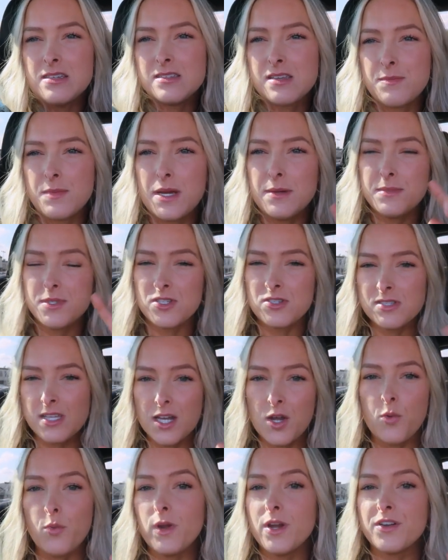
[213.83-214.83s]
Sometimes there's
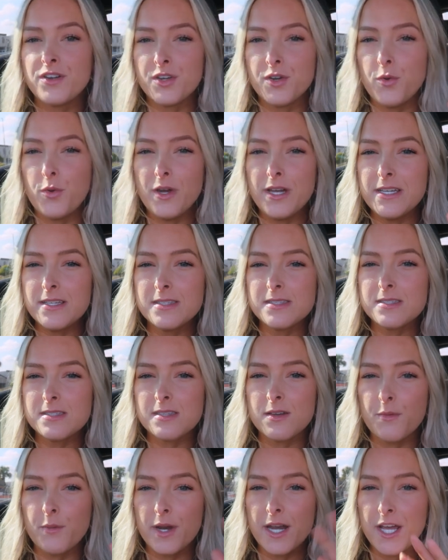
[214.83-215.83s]
like a weird noise
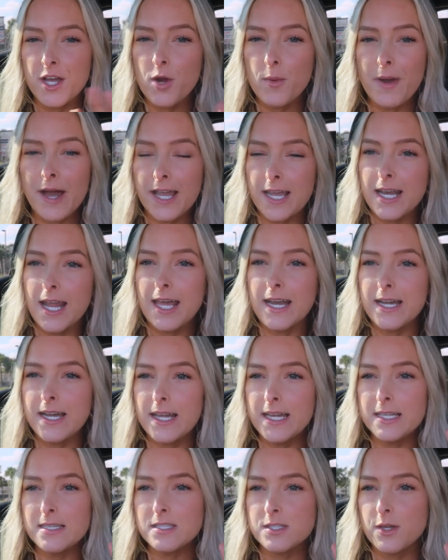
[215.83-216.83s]
when I go back and edit
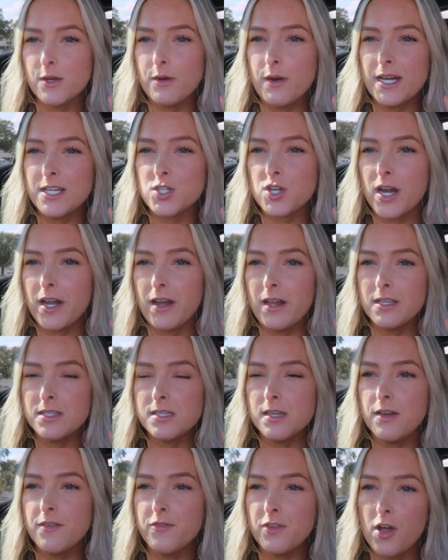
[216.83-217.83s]
it. So I try not
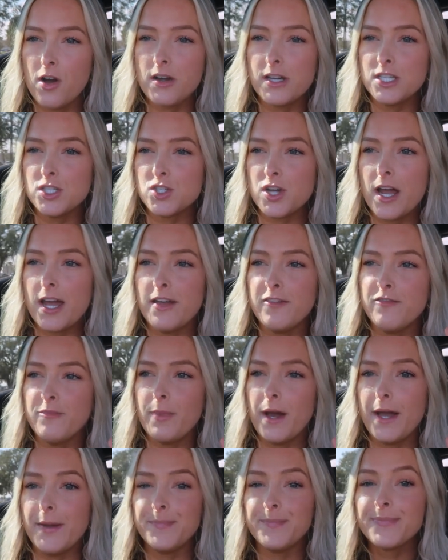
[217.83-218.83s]
to vlog and drive,
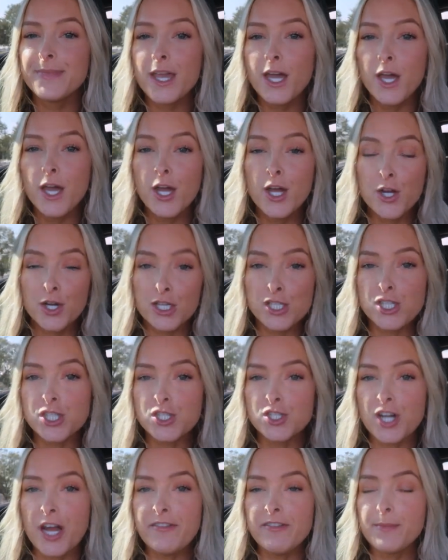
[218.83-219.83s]
but
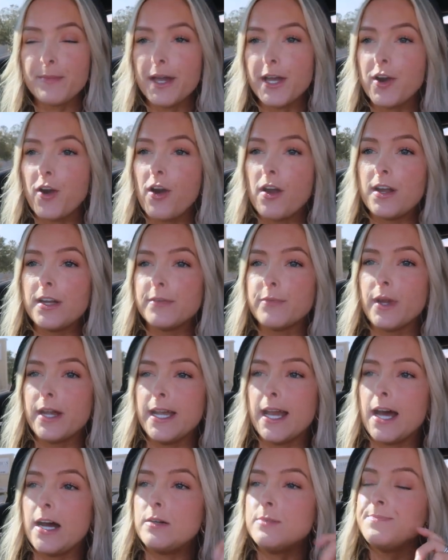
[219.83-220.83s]
Christian's driving my car
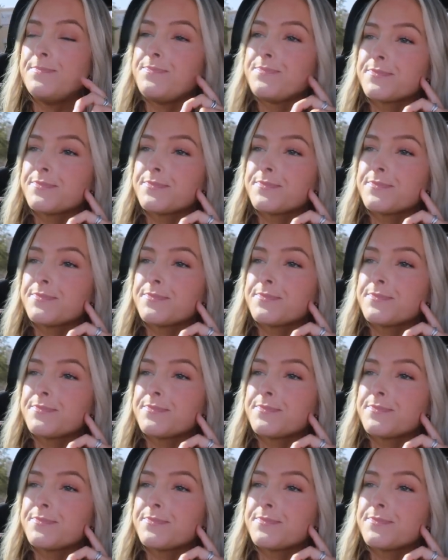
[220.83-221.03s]
right now.